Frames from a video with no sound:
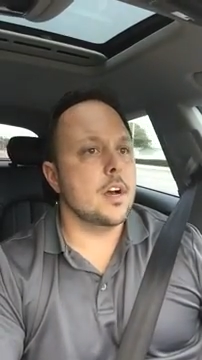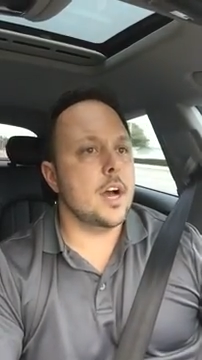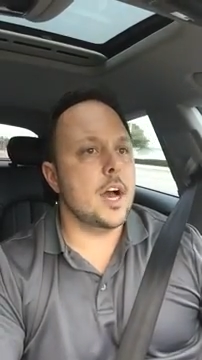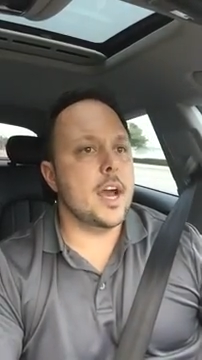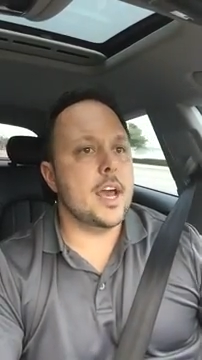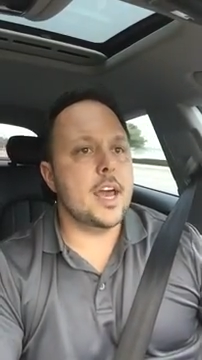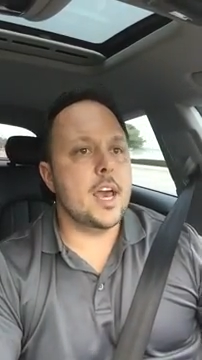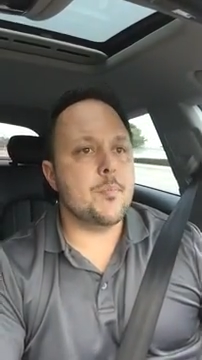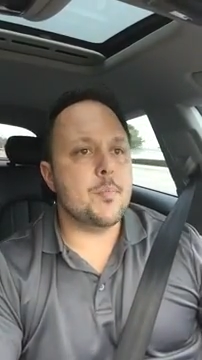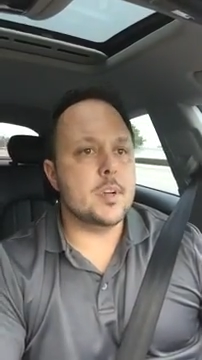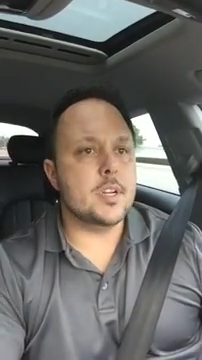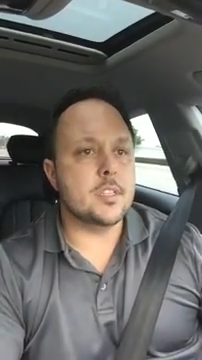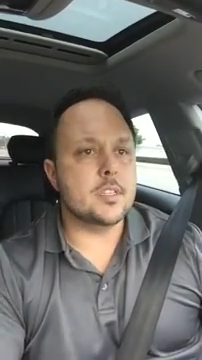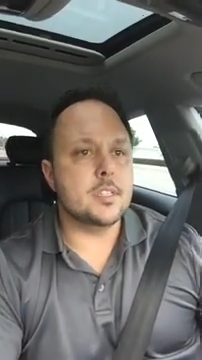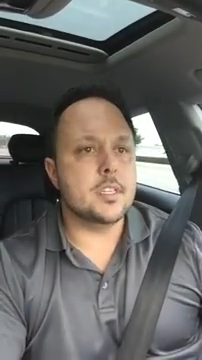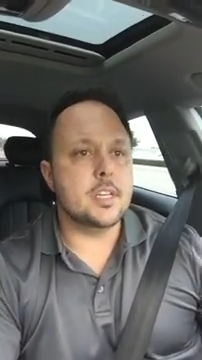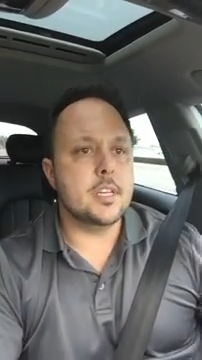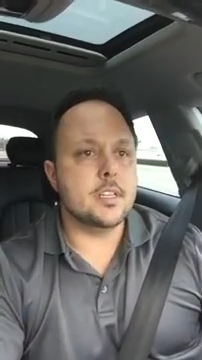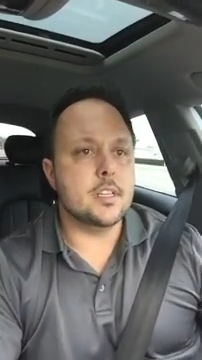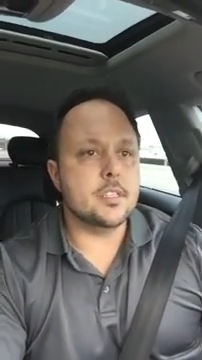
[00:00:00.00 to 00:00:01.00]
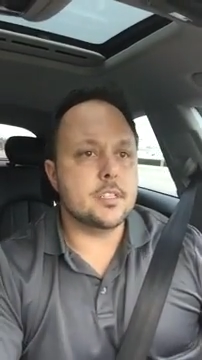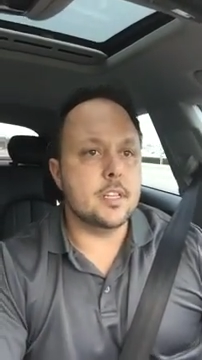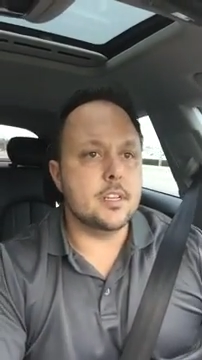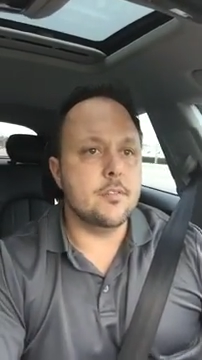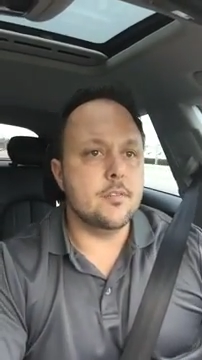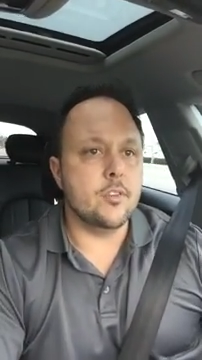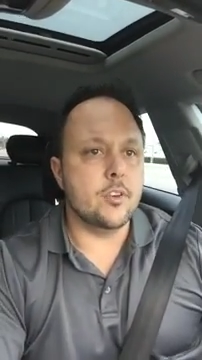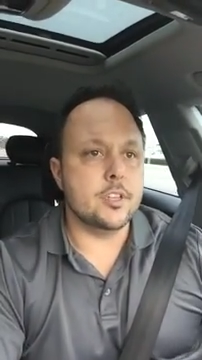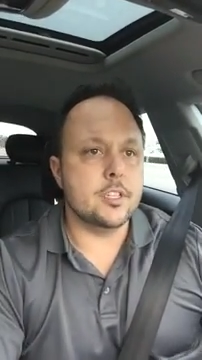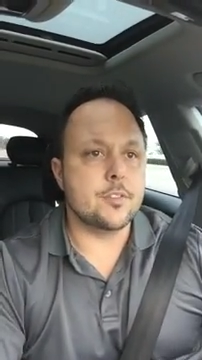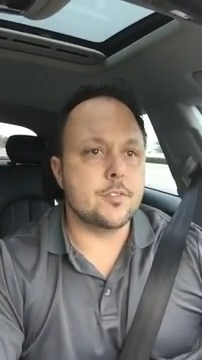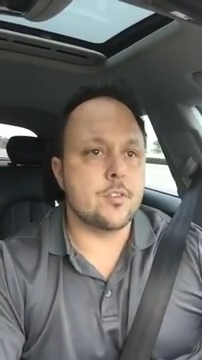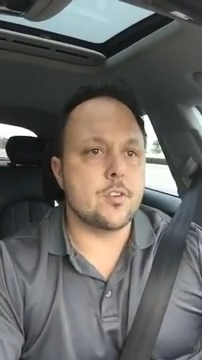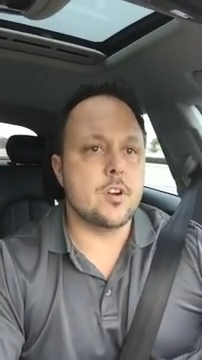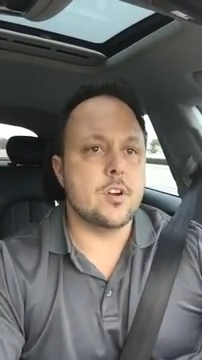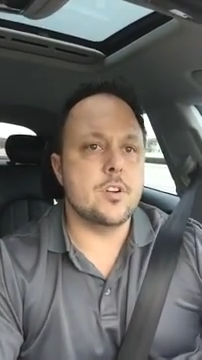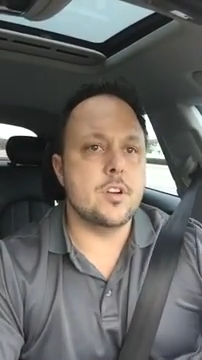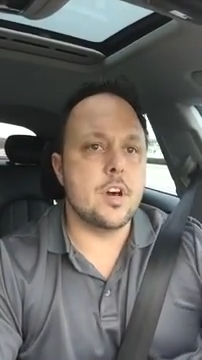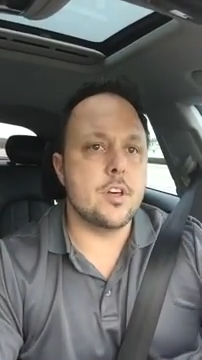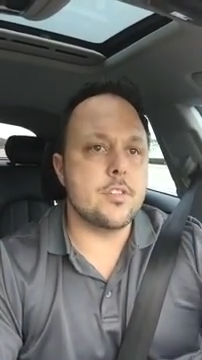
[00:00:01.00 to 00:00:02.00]
I happened to see this invoice
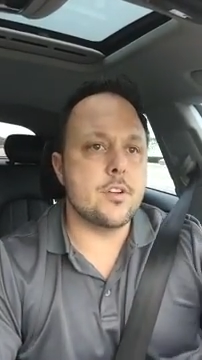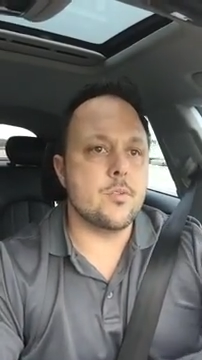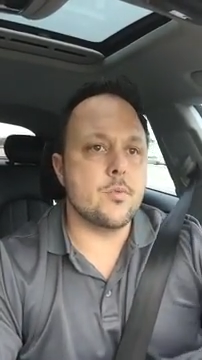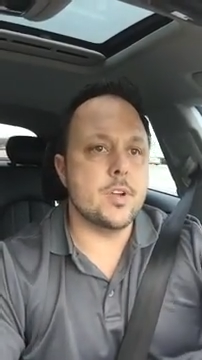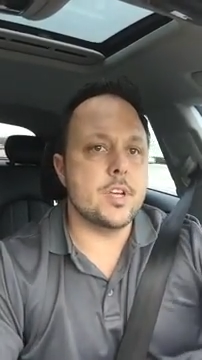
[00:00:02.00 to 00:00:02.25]
for another